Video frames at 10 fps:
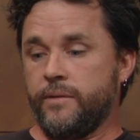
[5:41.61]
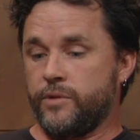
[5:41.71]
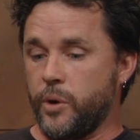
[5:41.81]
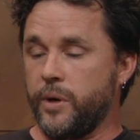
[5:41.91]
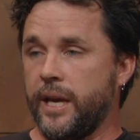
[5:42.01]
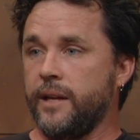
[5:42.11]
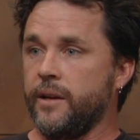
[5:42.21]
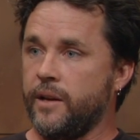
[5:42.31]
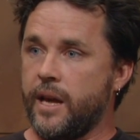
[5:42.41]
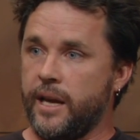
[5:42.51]
donate
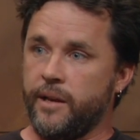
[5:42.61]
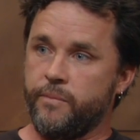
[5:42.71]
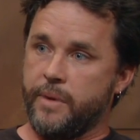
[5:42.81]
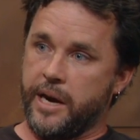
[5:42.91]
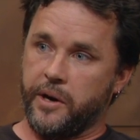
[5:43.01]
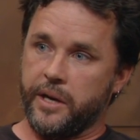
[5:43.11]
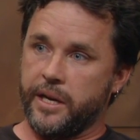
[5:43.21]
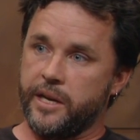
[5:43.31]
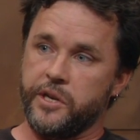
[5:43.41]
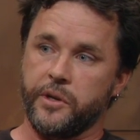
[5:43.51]
a, a,
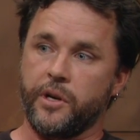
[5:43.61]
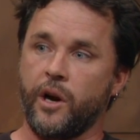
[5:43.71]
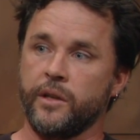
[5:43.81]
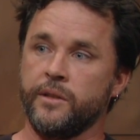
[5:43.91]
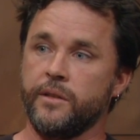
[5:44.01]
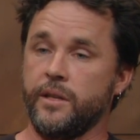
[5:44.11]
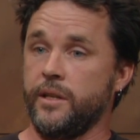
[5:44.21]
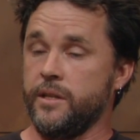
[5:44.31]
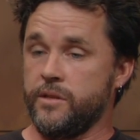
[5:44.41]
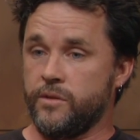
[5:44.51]
area in your garden
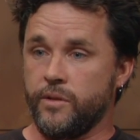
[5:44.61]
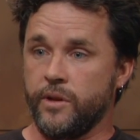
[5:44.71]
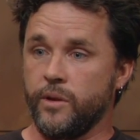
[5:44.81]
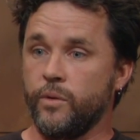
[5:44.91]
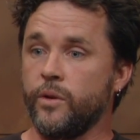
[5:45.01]
that is the,